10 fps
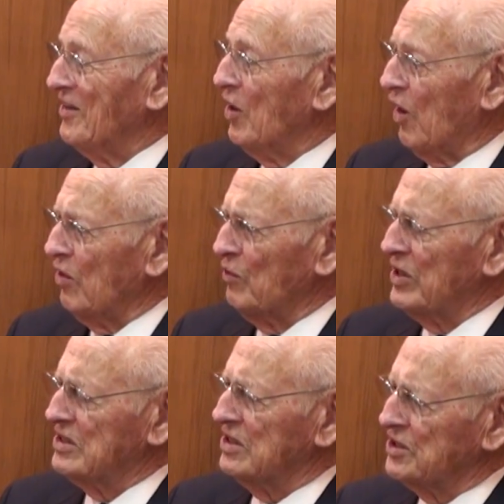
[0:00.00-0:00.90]
all the
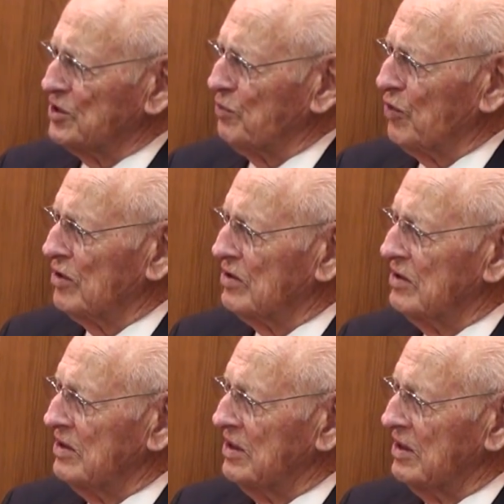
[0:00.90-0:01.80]
rest of the support
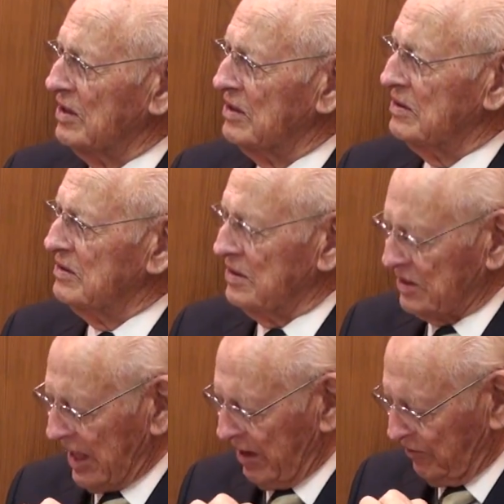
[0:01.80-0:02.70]

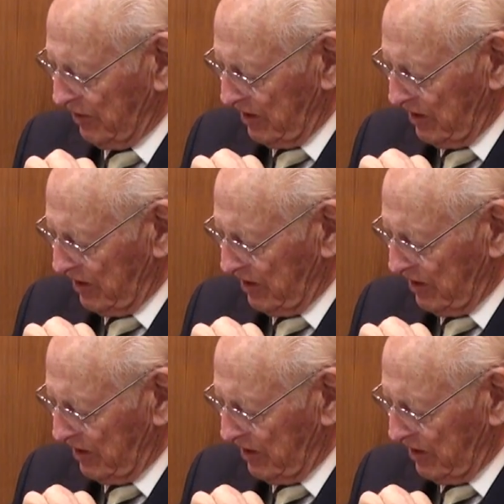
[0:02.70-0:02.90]
staff.